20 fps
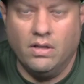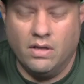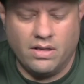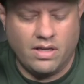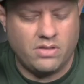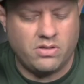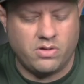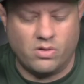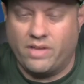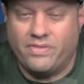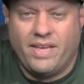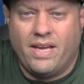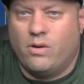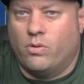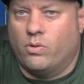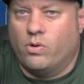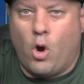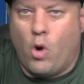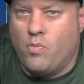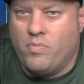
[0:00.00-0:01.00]
That's okay. They
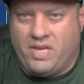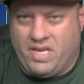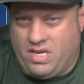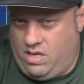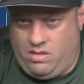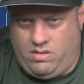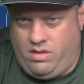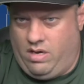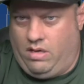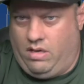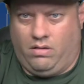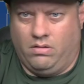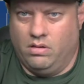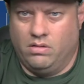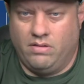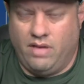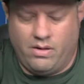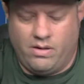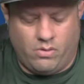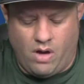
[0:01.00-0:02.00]
don't owe me anything.
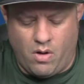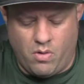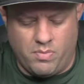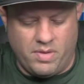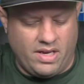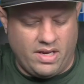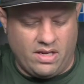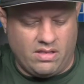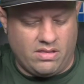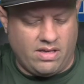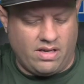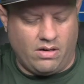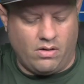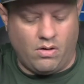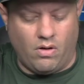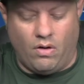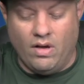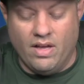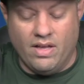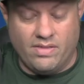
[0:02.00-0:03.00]
They don't owe me anything at
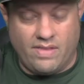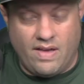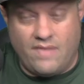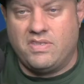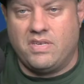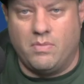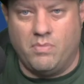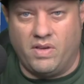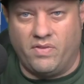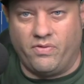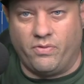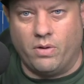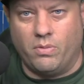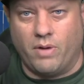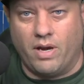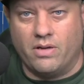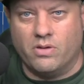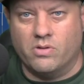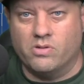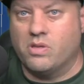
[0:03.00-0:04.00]
all. They've sent me free
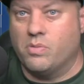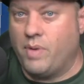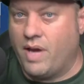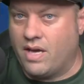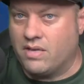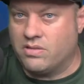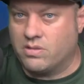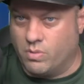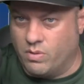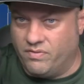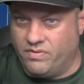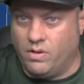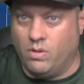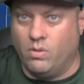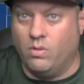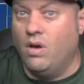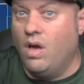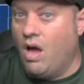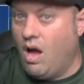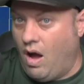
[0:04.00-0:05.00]
radios in the past to
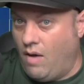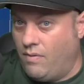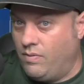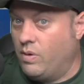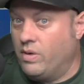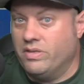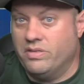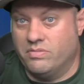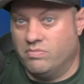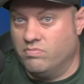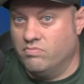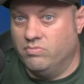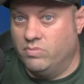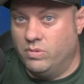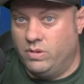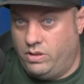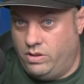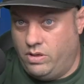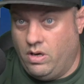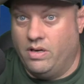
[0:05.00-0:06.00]
review. I've always
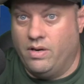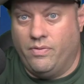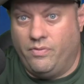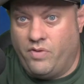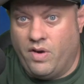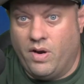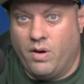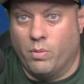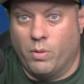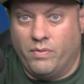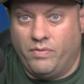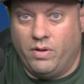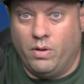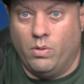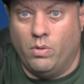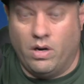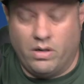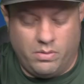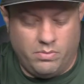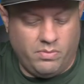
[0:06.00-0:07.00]
done a fair
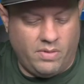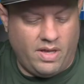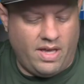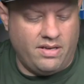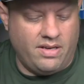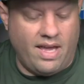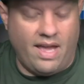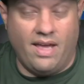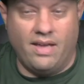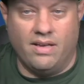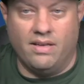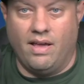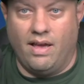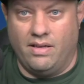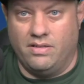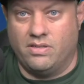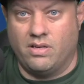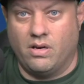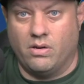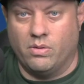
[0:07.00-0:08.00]
review on them and and
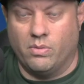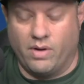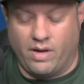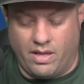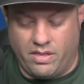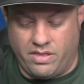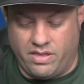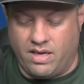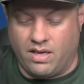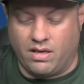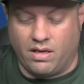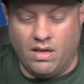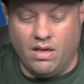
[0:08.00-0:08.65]
and tell you what I think.